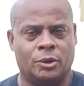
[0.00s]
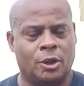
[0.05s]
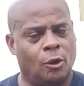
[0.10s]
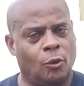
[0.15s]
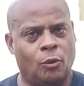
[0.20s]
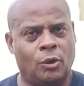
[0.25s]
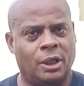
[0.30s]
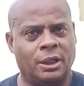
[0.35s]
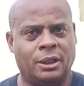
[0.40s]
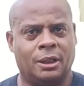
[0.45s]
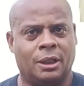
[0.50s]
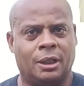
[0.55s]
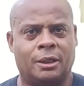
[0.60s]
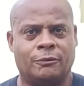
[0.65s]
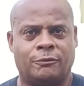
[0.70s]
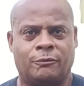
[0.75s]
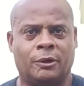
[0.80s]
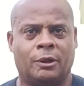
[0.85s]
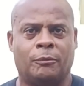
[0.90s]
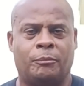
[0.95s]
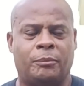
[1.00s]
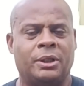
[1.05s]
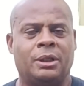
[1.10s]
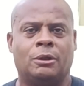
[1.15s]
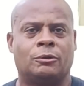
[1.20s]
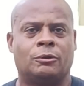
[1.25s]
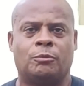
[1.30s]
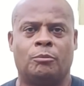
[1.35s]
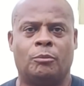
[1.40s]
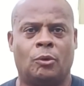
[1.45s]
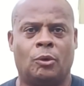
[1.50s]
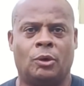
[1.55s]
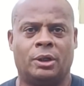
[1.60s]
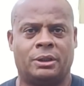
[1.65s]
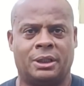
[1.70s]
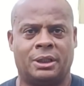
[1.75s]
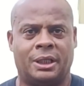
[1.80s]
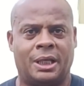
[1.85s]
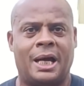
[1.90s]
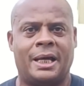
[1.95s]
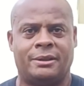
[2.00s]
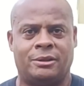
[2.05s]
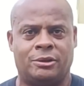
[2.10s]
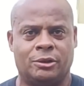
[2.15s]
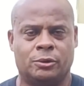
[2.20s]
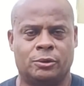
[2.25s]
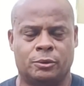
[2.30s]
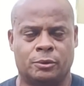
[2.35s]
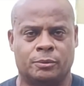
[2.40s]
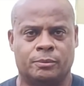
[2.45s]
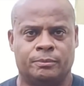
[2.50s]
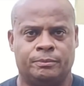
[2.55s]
No one loves Filipinos more than I do.